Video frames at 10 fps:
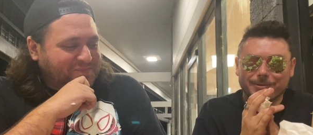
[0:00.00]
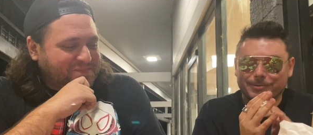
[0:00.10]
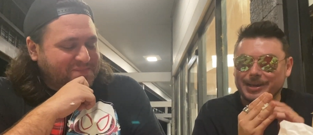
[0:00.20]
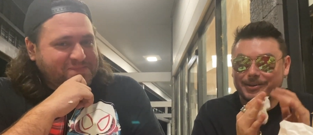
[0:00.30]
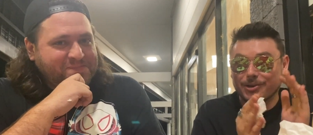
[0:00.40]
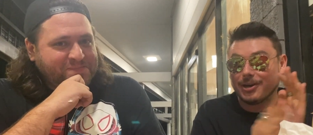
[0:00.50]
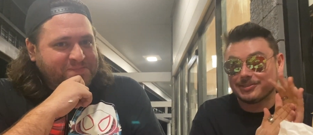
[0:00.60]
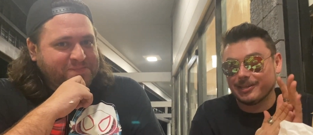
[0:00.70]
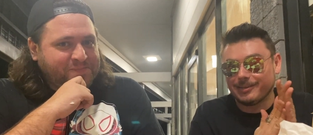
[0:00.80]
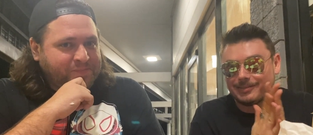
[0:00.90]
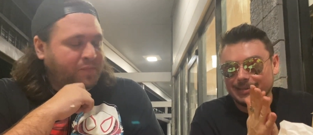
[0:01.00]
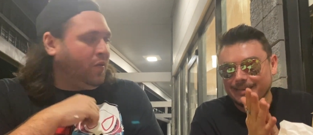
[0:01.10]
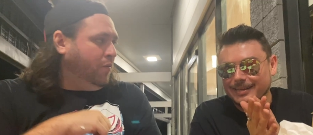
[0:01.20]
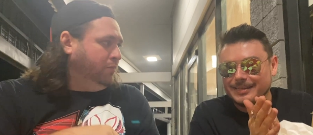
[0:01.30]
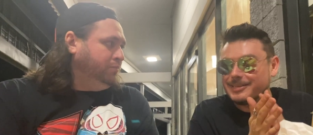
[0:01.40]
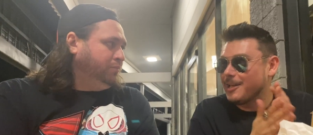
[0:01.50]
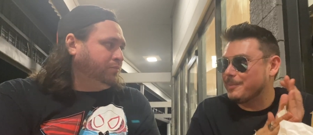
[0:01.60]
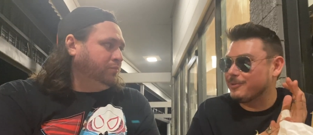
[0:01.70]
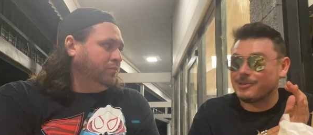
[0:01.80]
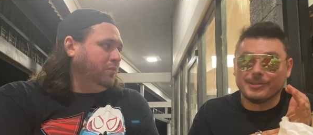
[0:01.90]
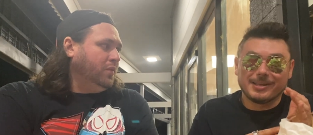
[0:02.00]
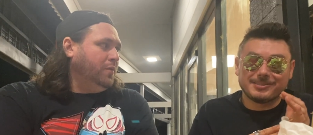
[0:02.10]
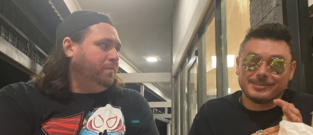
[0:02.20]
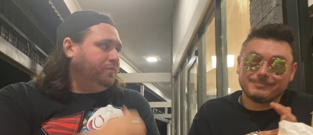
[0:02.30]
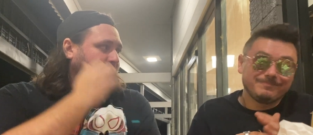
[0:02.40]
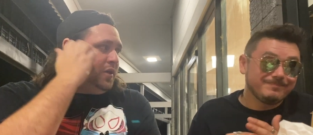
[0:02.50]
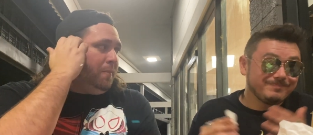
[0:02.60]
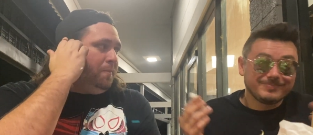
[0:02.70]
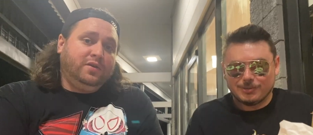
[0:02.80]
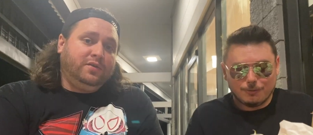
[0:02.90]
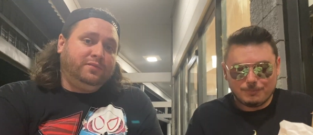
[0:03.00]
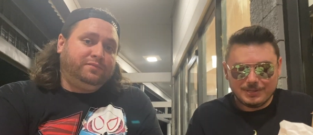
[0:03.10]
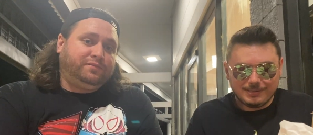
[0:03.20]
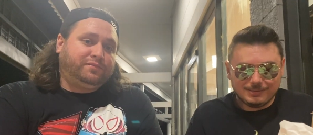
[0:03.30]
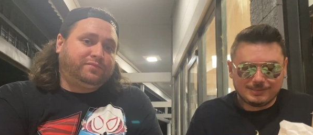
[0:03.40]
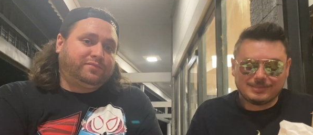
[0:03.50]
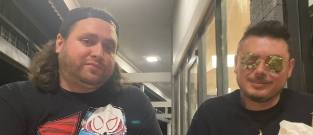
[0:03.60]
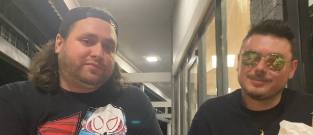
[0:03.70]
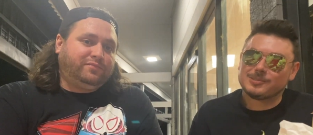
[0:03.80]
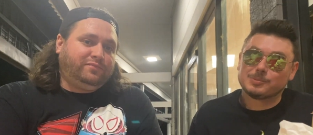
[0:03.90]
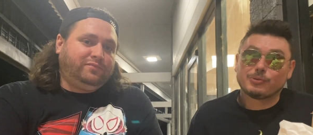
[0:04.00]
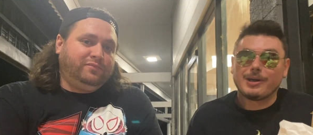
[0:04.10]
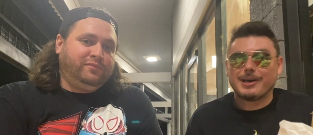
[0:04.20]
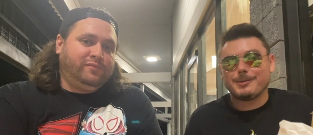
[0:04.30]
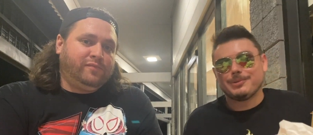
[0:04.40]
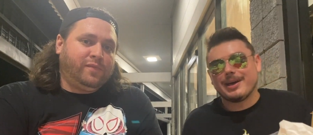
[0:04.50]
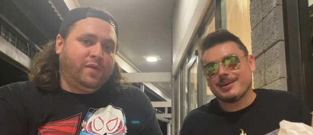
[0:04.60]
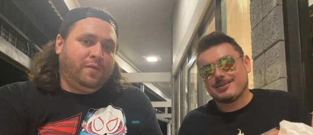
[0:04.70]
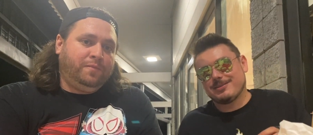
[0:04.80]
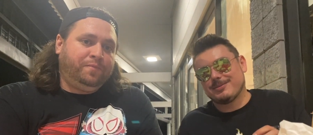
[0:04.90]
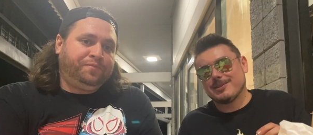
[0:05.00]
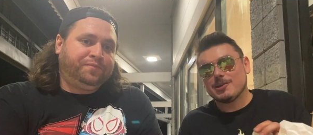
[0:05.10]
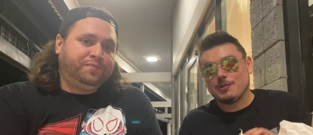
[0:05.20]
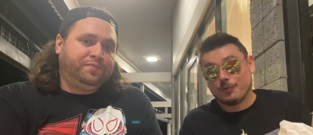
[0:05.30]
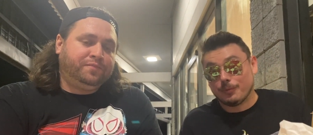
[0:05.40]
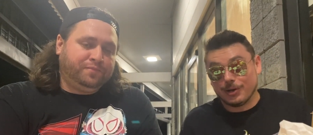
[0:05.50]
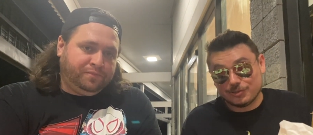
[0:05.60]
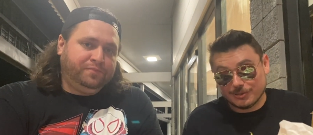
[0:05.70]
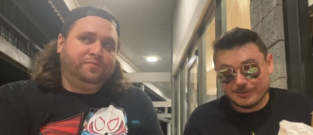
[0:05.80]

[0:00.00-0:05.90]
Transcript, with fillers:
Speaker 1: other kind of content gaming, collecting. Yeah. So please subscribe, like, thank you for watching.